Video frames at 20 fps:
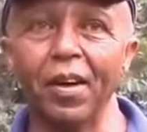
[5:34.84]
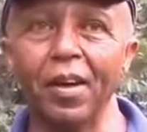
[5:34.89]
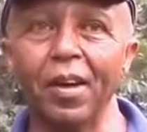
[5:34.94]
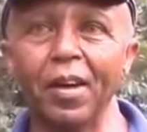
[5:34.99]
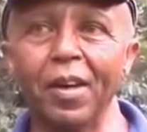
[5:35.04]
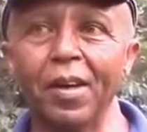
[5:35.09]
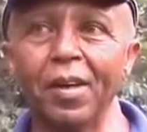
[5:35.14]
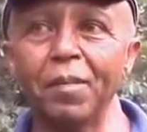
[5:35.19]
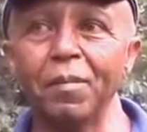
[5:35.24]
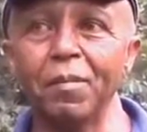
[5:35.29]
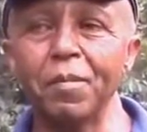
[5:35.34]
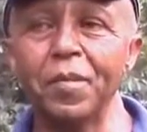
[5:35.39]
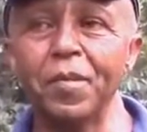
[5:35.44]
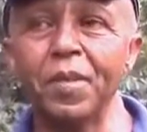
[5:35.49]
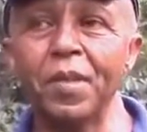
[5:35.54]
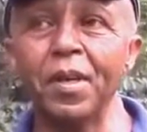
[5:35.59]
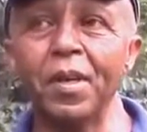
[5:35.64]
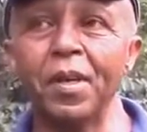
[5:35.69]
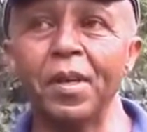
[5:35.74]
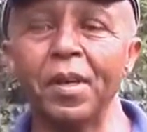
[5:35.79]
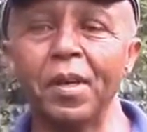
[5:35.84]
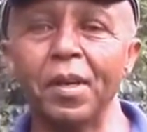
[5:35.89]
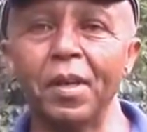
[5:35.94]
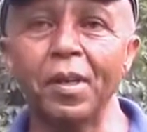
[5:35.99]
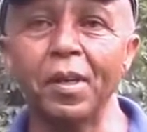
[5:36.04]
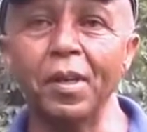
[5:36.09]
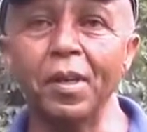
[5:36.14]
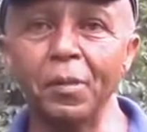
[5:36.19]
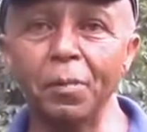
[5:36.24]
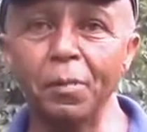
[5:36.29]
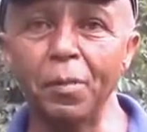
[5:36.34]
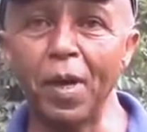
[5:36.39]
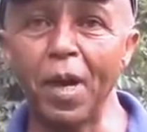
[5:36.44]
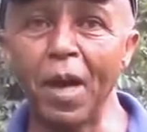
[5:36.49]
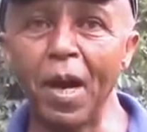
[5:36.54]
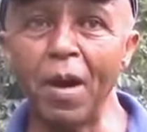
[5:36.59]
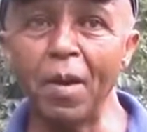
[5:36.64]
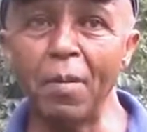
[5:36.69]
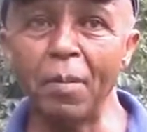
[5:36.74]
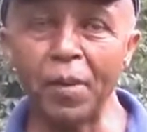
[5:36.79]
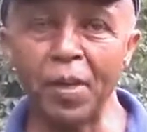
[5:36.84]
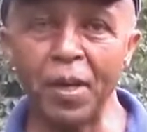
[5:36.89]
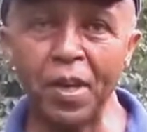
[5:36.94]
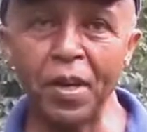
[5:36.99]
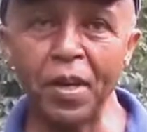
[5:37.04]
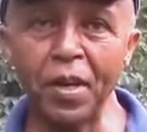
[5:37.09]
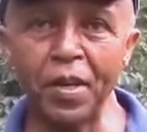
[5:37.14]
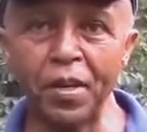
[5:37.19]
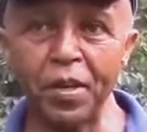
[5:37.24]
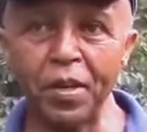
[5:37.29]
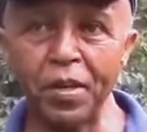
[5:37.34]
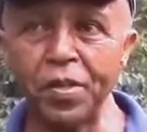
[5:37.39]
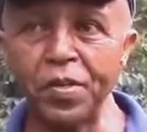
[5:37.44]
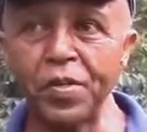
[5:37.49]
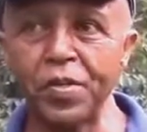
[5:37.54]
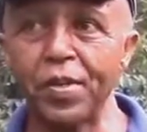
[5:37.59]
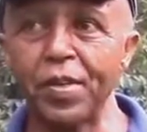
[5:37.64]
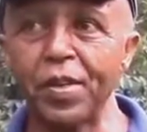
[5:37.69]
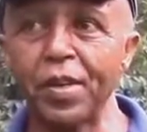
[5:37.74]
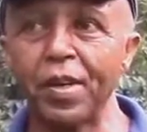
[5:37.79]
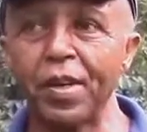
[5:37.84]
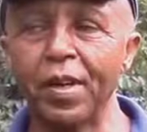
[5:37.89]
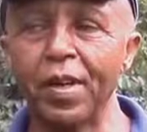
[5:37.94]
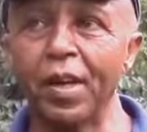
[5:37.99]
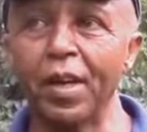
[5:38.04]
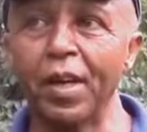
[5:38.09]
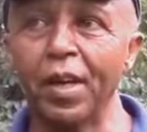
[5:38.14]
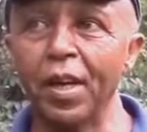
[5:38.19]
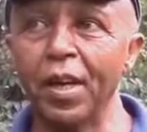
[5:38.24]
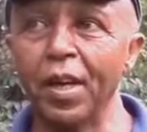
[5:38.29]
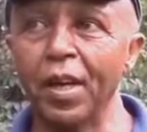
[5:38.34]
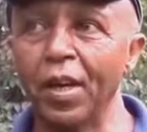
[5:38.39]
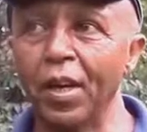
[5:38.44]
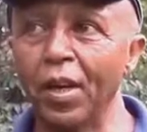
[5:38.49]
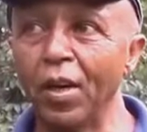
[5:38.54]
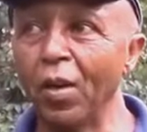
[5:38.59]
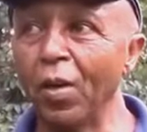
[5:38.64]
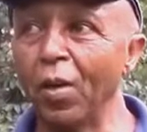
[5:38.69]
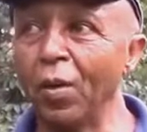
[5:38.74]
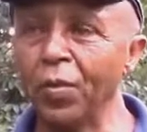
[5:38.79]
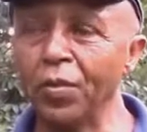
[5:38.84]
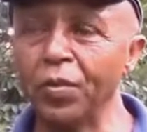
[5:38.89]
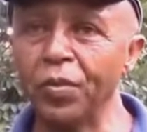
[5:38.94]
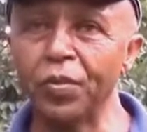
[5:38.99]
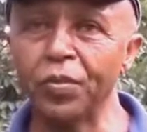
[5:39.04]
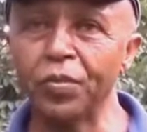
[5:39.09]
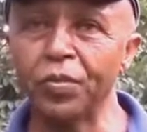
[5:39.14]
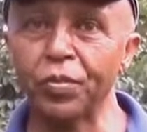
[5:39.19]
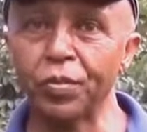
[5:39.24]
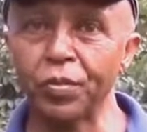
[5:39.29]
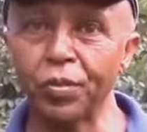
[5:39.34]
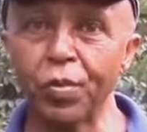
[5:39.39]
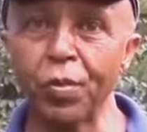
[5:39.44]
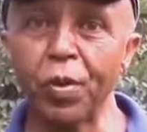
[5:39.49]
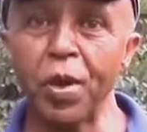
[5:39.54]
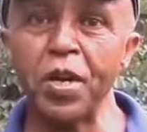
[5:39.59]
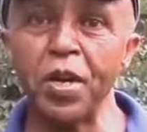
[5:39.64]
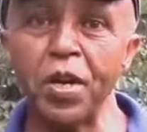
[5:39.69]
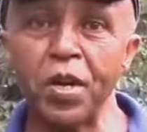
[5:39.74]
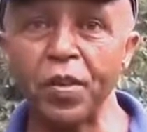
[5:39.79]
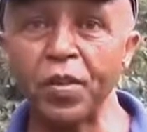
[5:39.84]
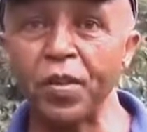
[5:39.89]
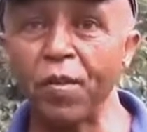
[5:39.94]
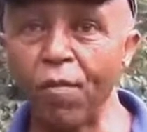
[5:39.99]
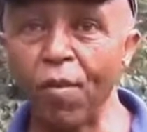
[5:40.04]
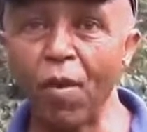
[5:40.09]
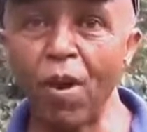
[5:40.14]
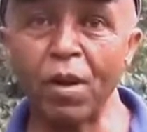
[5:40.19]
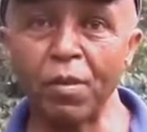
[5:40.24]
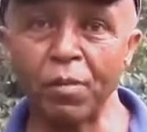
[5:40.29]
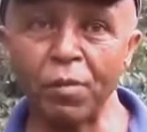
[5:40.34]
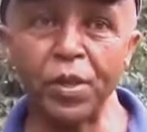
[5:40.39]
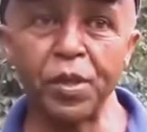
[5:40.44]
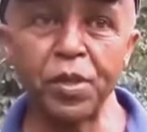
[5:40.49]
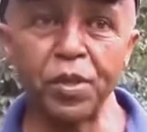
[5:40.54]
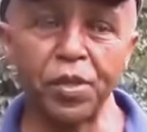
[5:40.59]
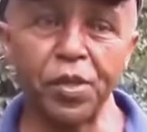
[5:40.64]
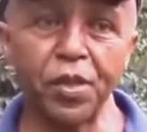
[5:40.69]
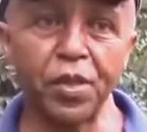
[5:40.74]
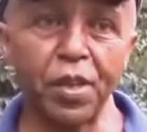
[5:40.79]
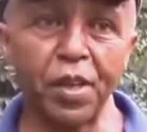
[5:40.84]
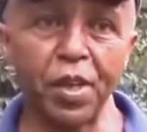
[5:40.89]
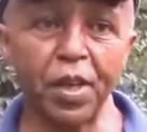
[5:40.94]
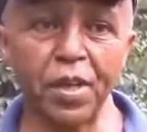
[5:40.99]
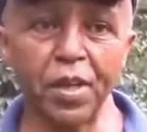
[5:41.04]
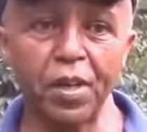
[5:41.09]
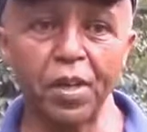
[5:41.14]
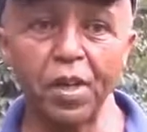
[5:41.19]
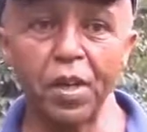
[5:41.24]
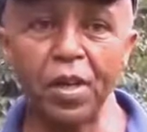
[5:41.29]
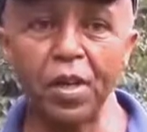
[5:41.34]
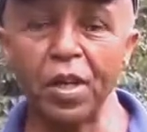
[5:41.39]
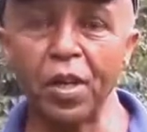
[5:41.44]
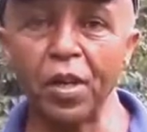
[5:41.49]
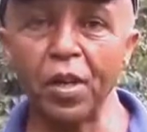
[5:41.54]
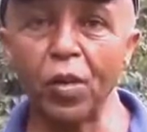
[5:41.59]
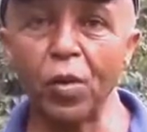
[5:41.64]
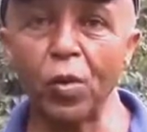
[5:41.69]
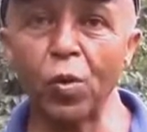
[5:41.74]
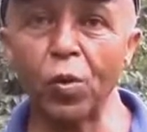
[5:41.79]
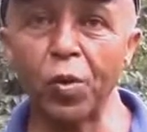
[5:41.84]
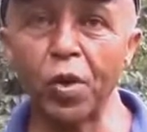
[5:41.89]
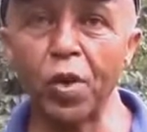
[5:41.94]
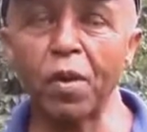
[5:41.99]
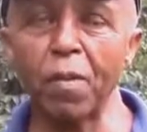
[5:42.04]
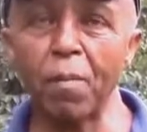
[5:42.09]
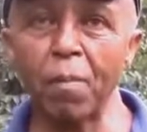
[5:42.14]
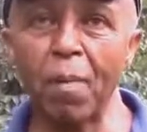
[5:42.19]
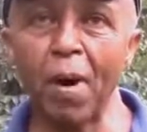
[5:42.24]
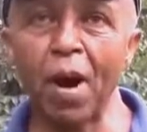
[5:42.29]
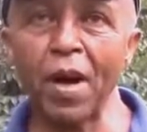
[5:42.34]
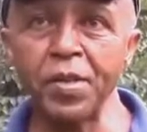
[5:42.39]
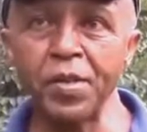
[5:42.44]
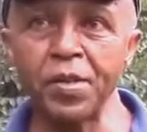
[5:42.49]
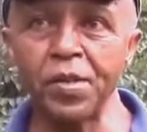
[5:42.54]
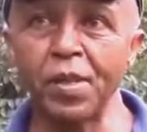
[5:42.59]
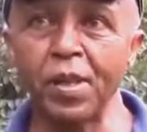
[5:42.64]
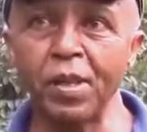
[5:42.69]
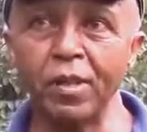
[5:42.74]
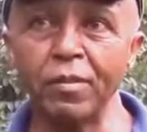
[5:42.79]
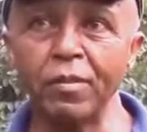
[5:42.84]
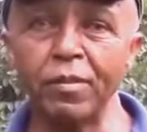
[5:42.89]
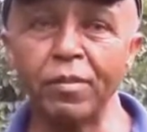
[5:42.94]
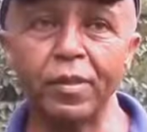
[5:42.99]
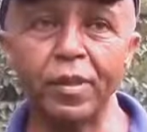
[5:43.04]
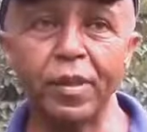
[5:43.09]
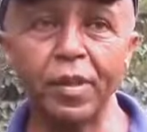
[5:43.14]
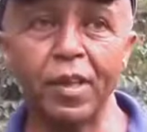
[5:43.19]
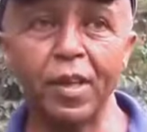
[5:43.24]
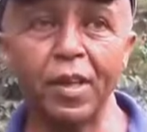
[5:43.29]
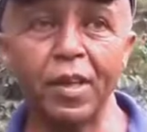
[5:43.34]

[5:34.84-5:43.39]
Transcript: The help I'm getting is on training the farmers, and including myself.